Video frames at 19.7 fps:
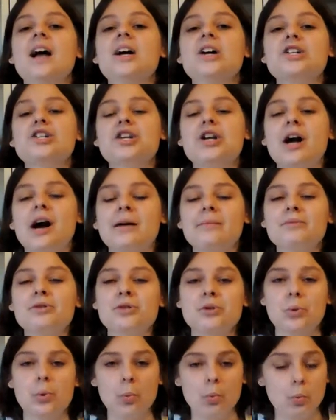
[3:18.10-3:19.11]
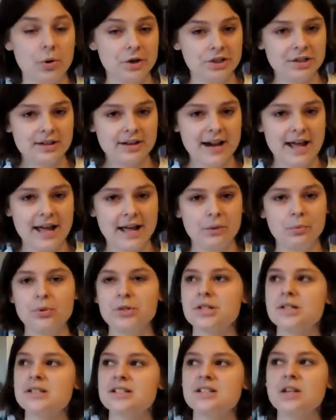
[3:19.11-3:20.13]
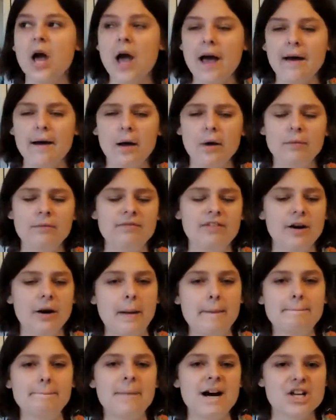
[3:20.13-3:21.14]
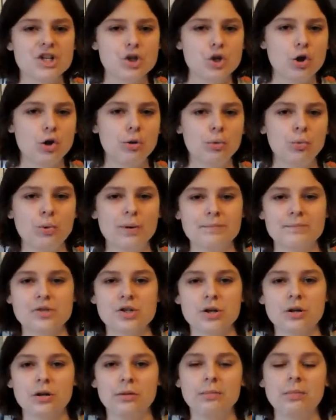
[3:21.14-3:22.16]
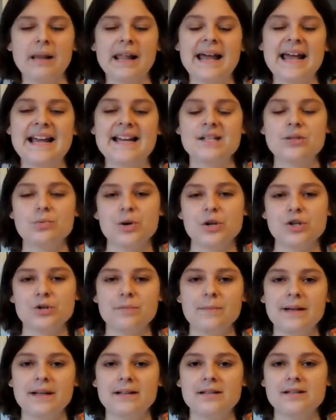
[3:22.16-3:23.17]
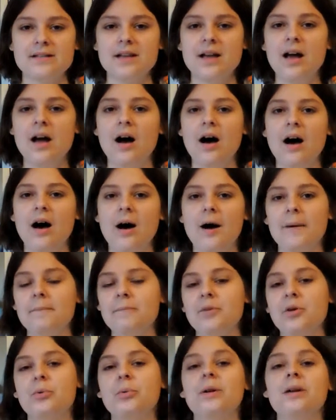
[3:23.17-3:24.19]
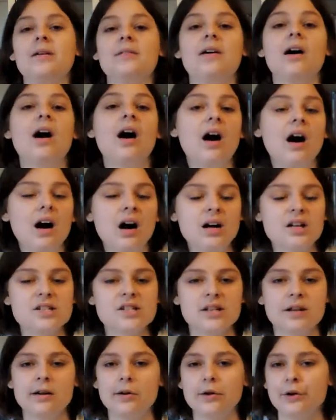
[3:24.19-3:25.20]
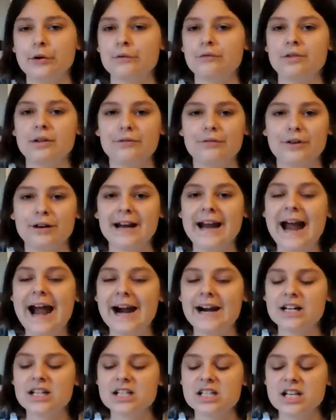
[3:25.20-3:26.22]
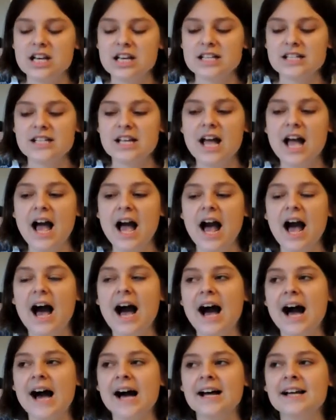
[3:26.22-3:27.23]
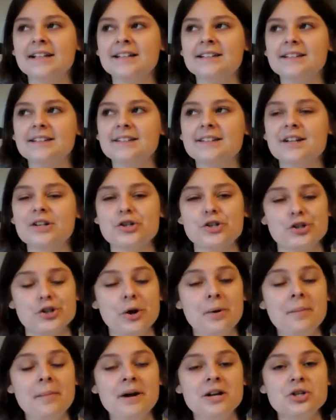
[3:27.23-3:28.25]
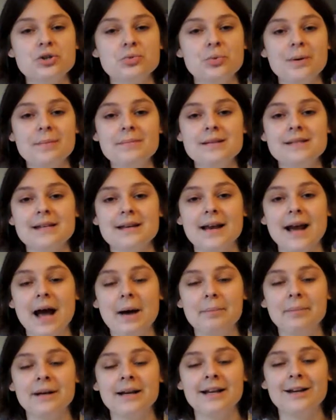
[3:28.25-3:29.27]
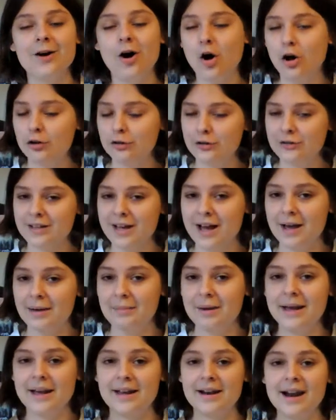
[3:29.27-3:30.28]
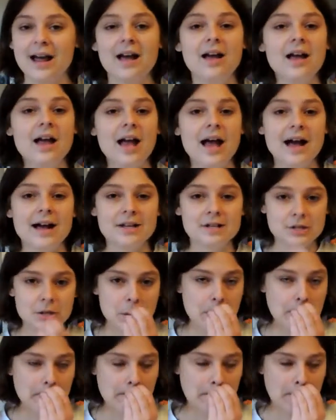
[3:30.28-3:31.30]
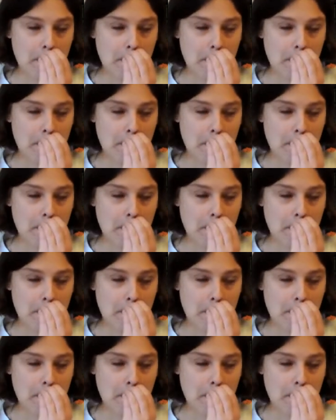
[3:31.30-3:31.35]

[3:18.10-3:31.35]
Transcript: she comes to Wonderland, which is this very magical, whimsical place where she meets the Queen of Hearts and a lot of different characters, and there's so much whimsy happening all the time. And as you